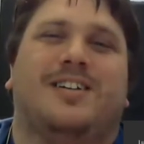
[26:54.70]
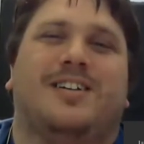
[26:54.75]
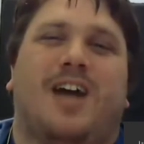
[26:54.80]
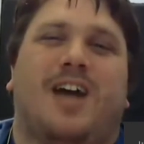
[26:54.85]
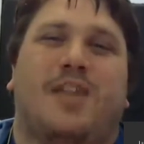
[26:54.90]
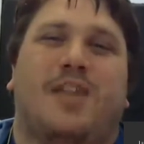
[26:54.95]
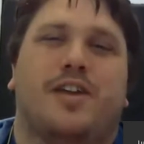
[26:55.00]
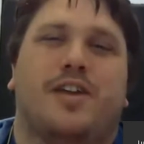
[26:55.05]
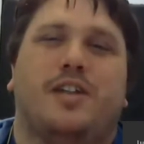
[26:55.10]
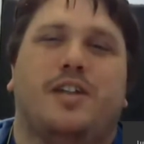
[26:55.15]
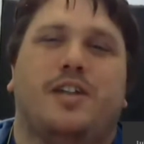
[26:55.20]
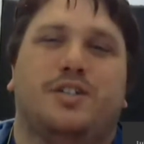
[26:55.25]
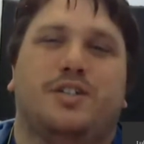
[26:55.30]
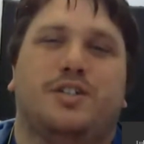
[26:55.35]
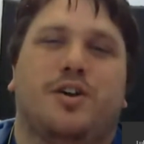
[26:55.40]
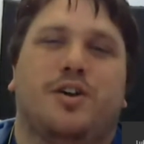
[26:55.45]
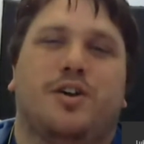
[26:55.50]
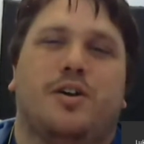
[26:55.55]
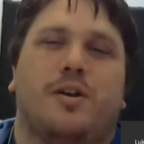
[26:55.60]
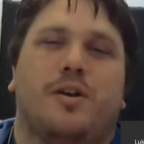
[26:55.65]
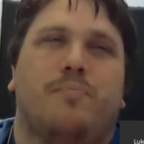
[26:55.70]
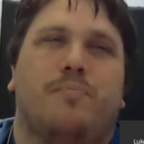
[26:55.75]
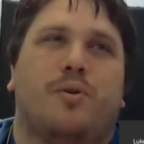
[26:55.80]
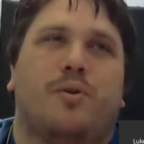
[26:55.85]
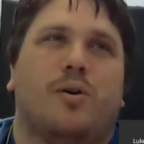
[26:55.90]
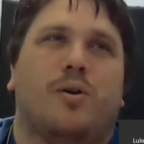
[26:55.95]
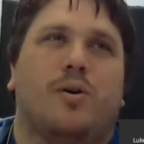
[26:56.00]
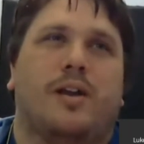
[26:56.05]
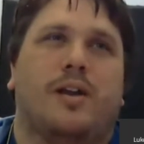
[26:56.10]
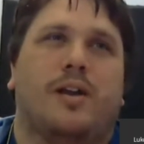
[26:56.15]
think I only just got your book.
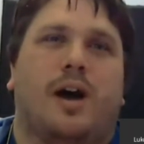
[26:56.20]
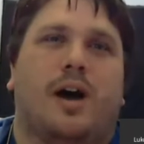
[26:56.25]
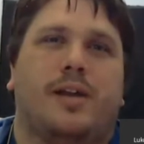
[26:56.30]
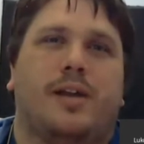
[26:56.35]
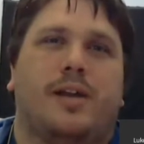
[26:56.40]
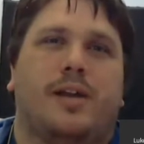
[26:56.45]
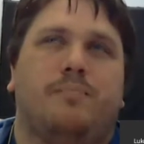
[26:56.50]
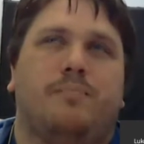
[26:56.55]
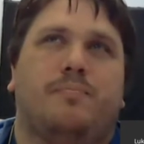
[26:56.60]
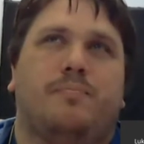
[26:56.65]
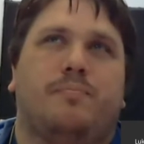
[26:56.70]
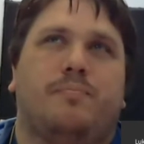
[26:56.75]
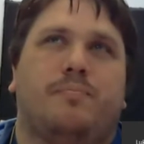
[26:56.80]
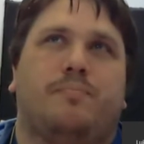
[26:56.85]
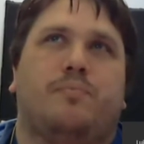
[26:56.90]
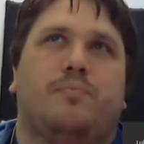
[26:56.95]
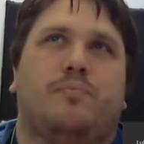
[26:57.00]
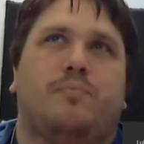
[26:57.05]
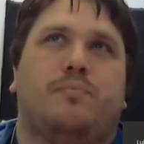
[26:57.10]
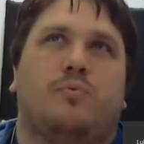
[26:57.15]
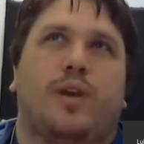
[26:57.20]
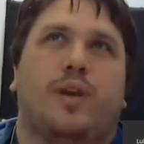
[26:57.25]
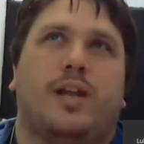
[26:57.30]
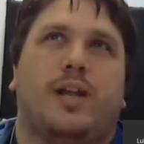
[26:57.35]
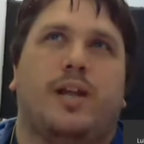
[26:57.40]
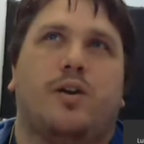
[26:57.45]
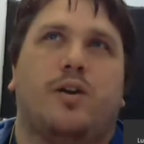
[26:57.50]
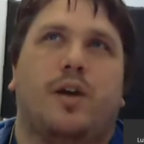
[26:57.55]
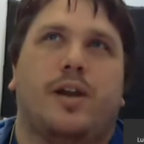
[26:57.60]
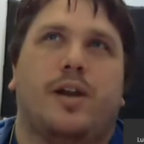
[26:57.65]
I only
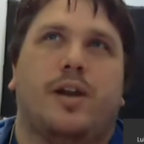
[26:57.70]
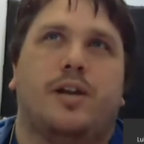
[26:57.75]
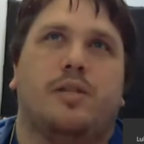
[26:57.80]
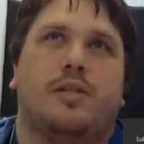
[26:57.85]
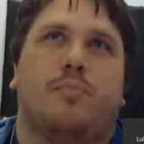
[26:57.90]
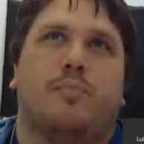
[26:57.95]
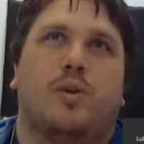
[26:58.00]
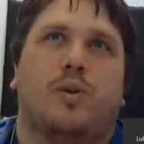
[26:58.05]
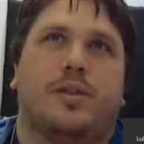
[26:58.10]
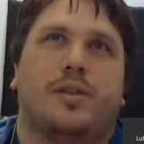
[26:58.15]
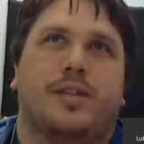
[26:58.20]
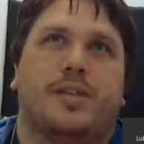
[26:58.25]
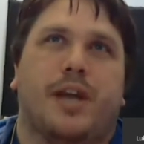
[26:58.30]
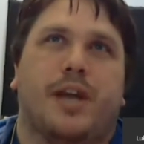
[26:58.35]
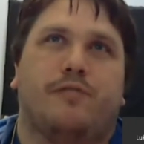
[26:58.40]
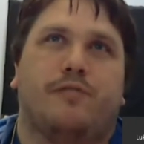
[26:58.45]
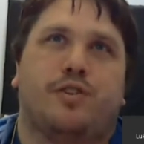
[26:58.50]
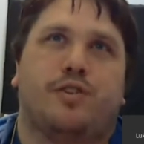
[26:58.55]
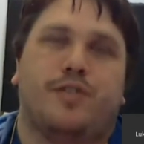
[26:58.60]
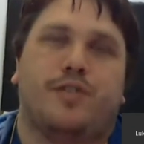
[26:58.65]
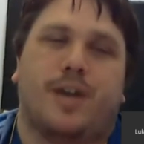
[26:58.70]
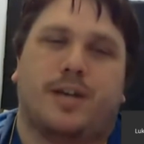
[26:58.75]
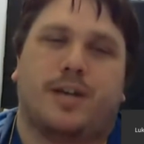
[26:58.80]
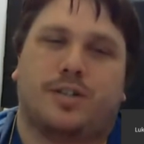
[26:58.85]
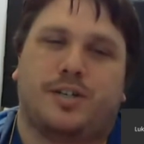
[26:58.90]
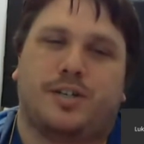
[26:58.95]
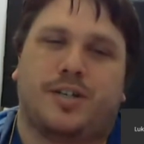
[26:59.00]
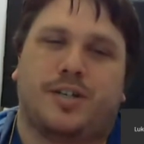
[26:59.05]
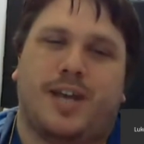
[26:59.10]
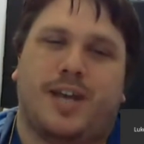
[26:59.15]
really got into the book at the end of
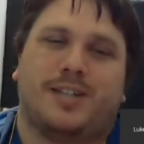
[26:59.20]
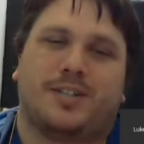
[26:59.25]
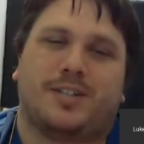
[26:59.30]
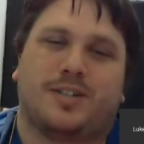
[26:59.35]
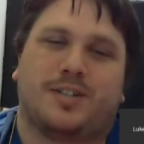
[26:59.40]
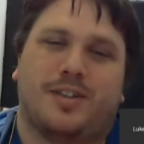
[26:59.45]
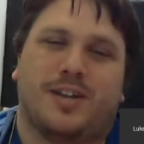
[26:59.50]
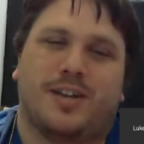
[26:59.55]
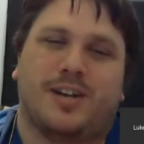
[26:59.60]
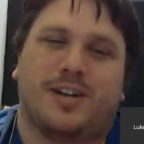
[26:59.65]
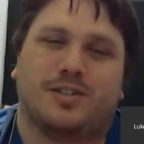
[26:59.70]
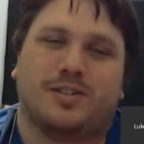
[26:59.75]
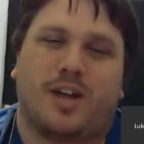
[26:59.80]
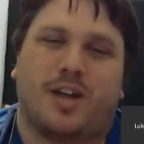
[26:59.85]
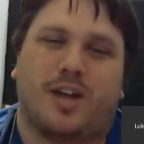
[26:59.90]
2010. So then I